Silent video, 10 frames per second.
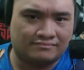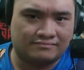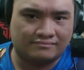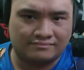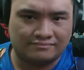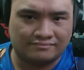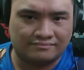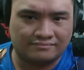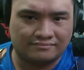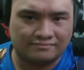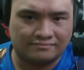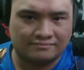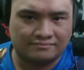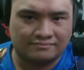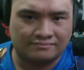
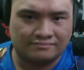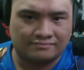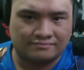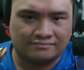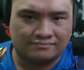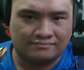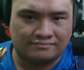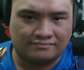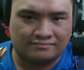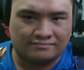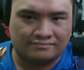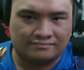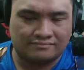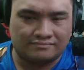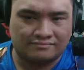
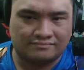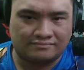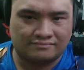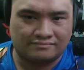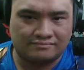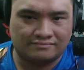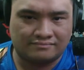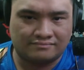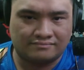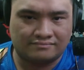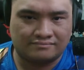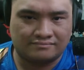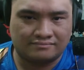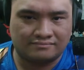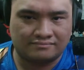
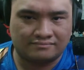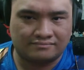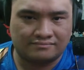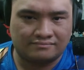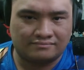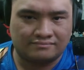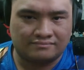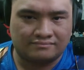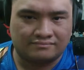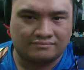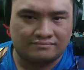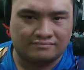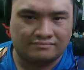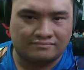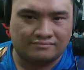
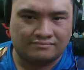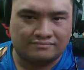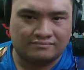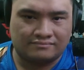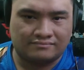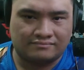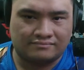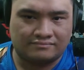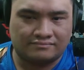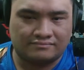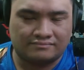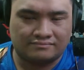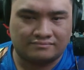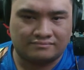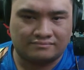
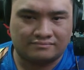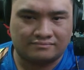Nobody speaks.